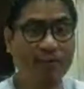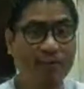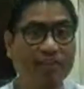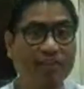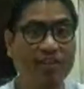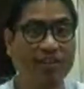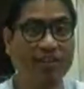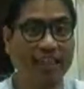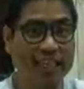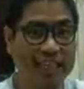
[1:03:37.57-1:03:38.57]
Okay, we
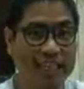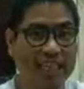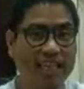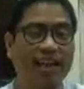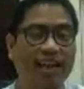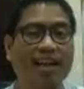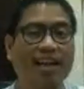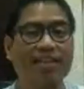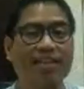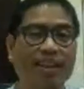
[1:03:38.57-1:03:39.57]
understand already.
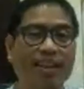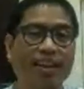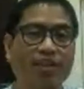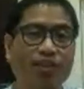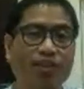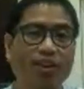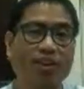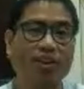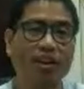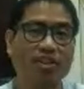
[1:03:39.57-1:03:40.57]
And then for
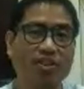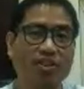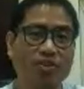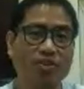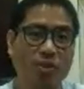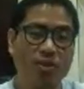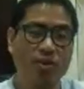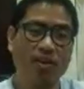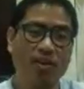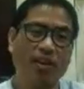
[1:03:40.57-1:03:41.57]
the
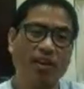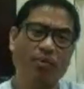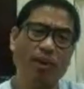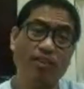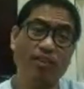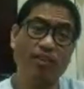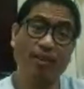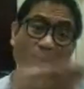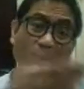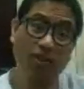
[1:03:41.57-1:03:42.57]
cholesterol, we
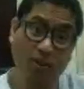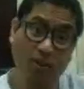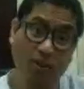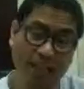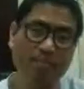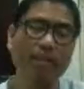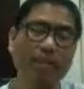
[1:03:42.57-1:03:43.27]
understood a bit already.